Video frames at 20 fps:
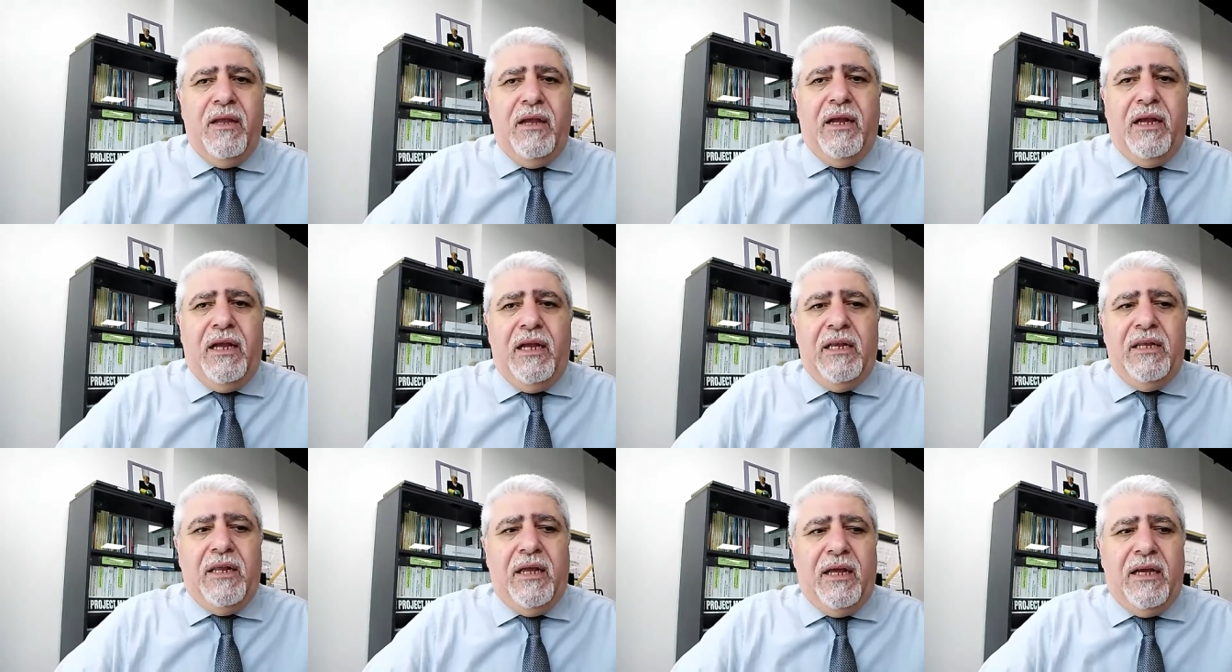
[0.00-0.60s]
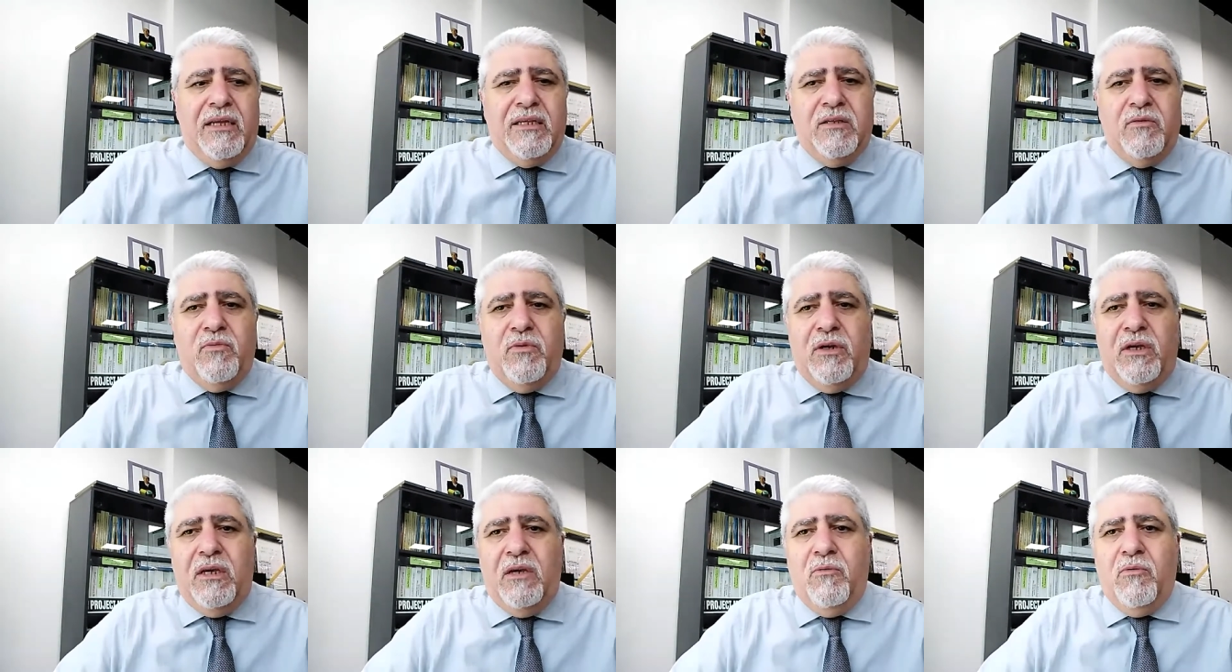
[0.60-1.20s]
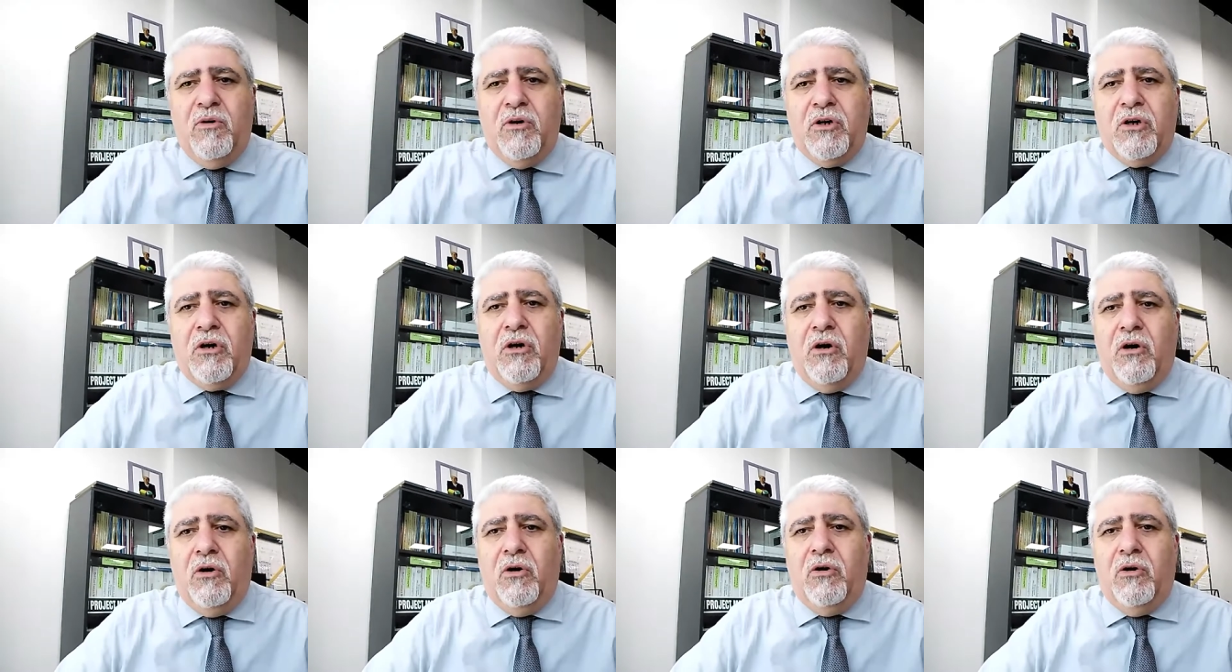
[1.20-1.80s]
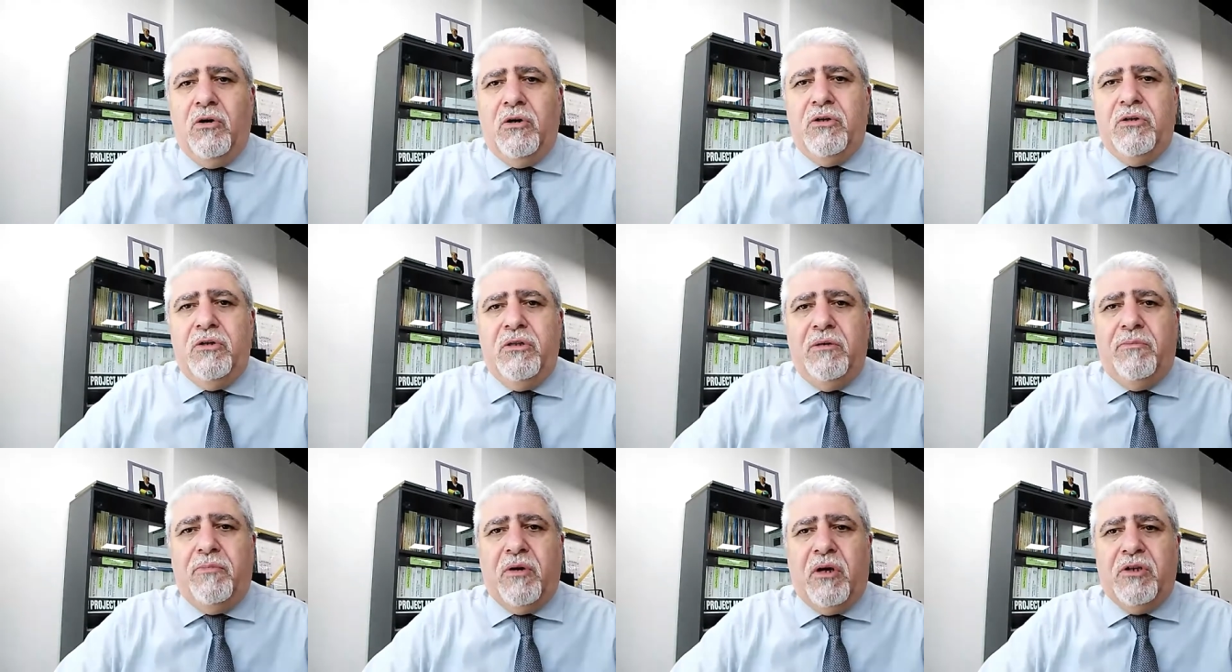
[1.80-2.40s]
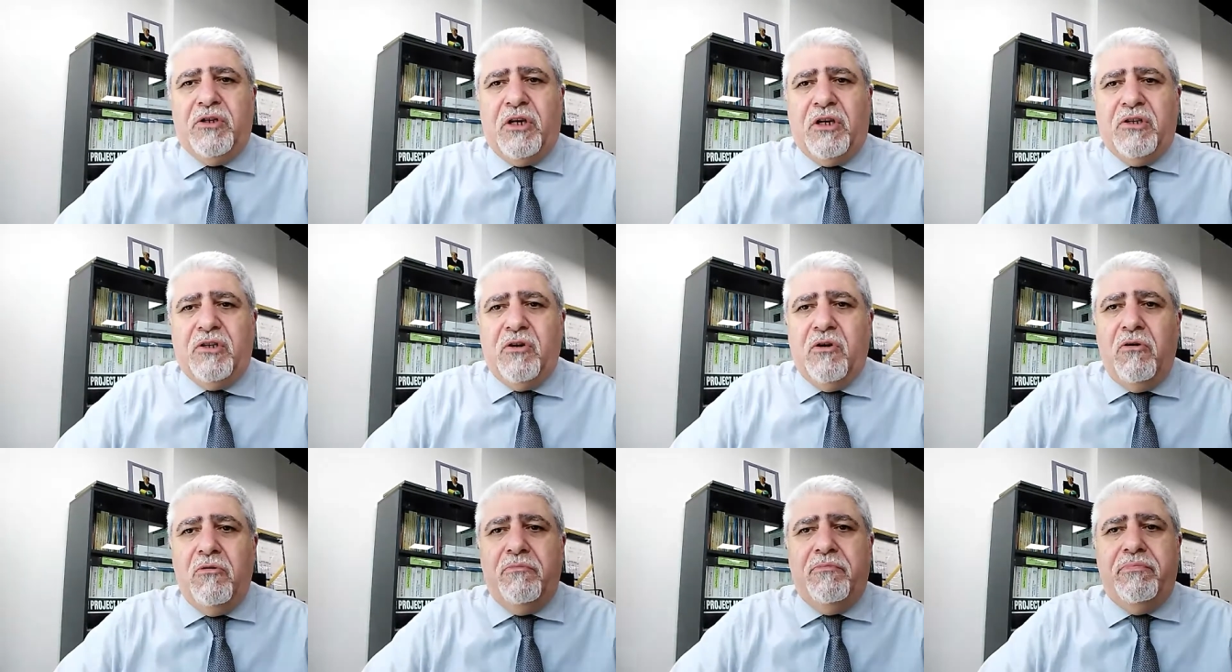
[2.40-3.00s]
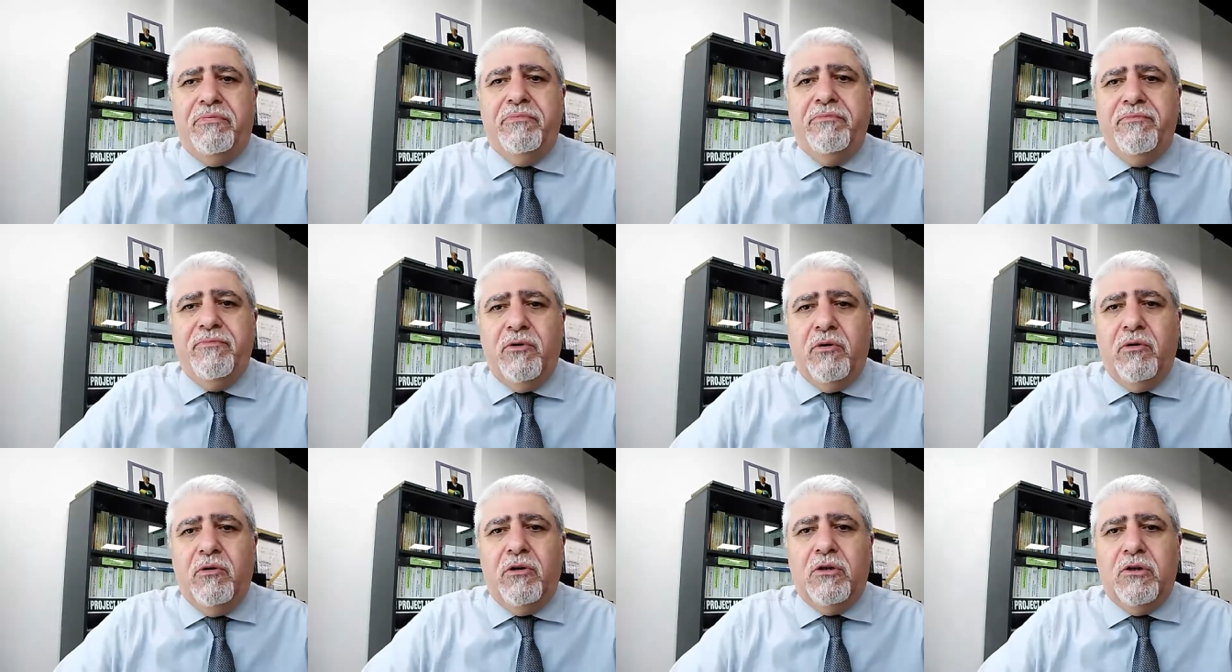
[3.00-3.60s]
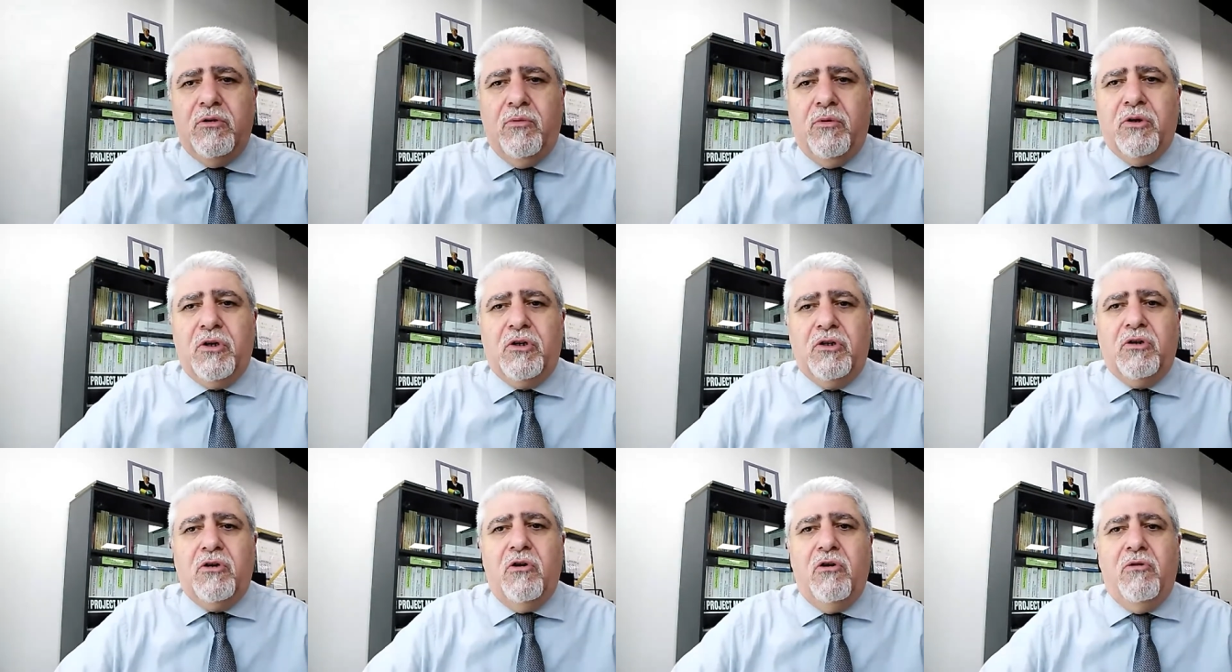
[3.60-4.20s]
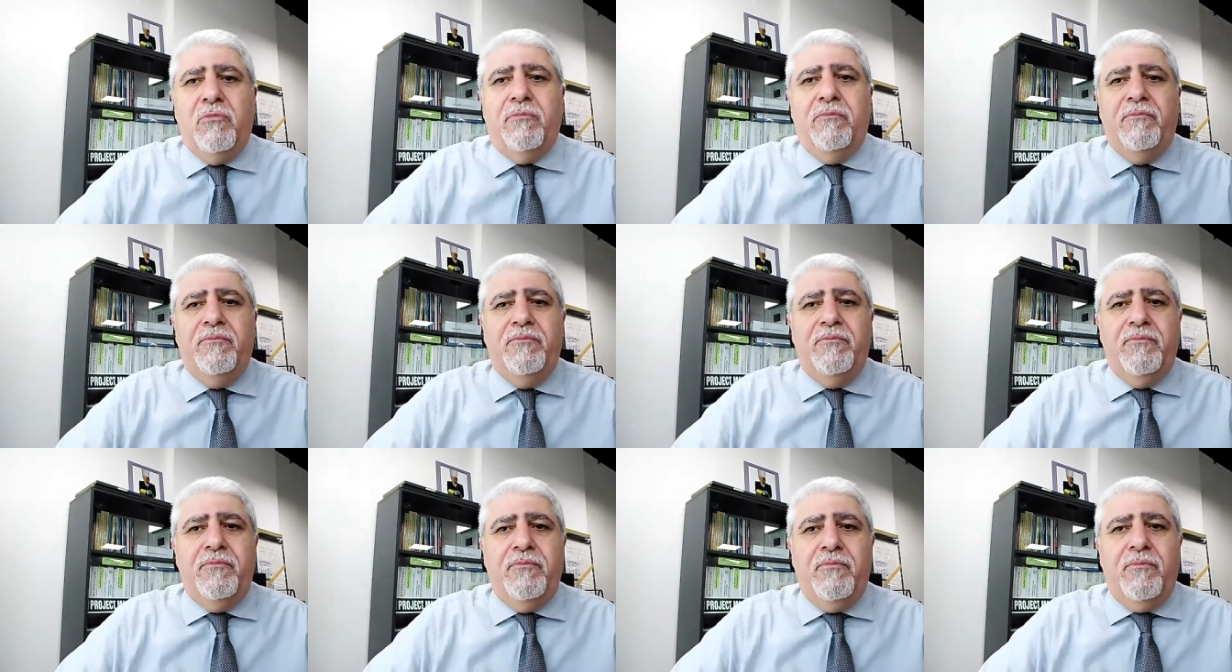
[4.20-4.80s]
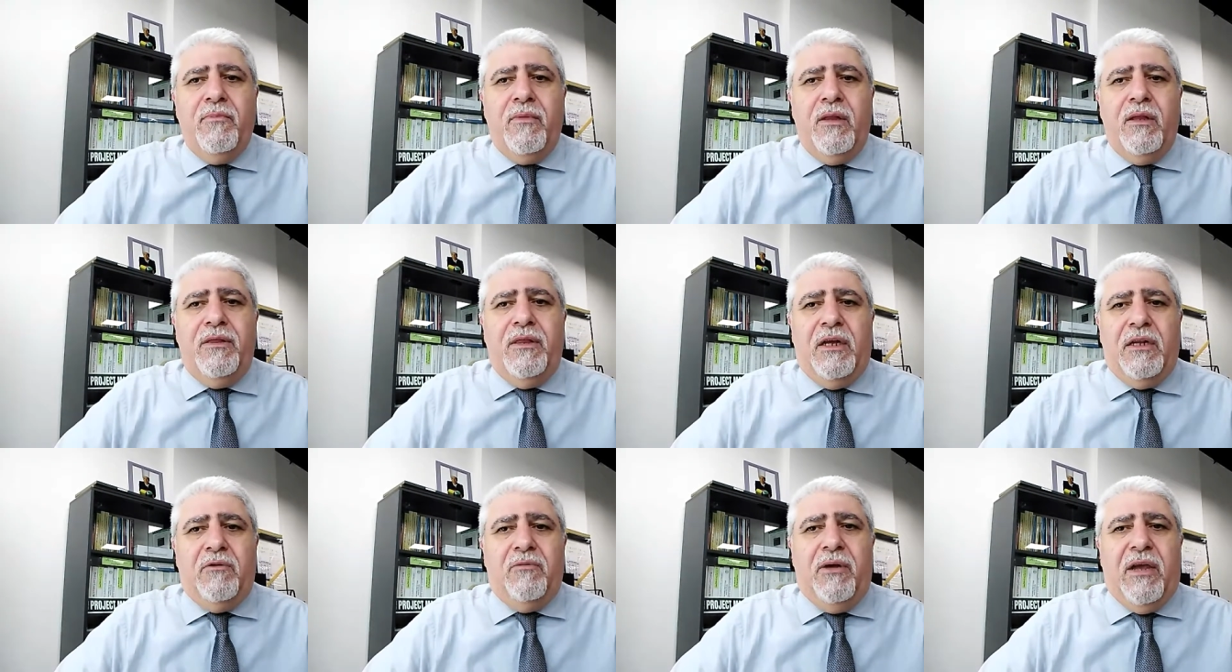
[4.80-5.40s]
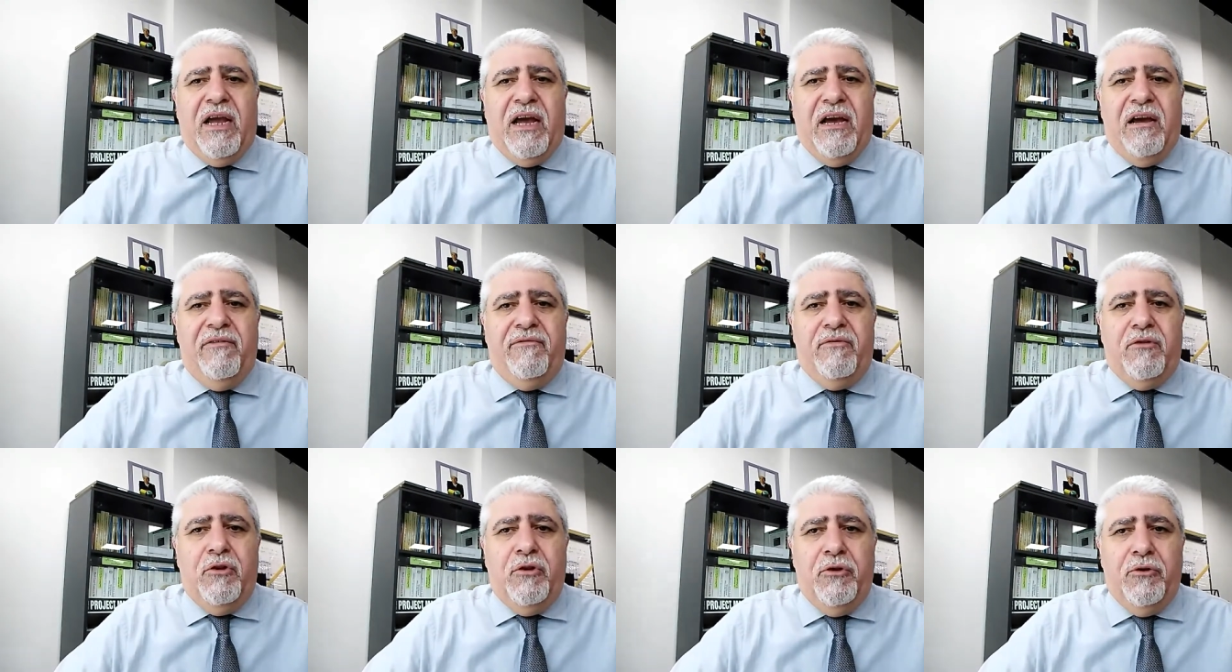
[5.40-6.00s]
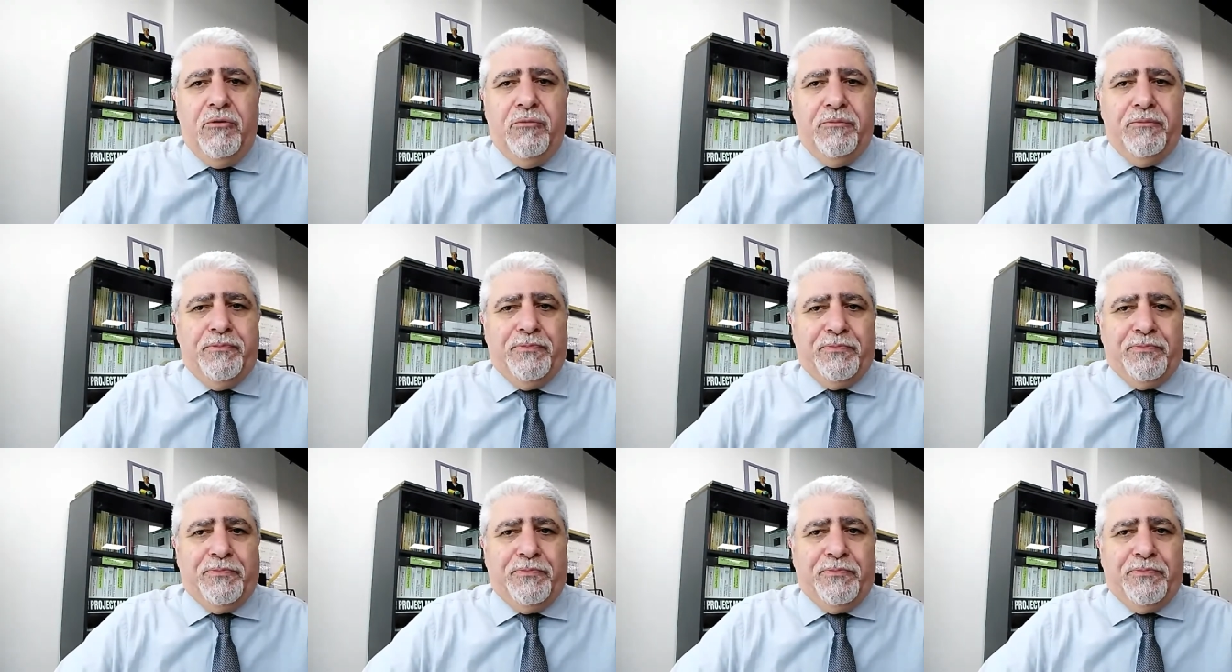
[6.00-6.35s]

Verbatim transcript: and as we work on the project scope or the work scope that we have to do.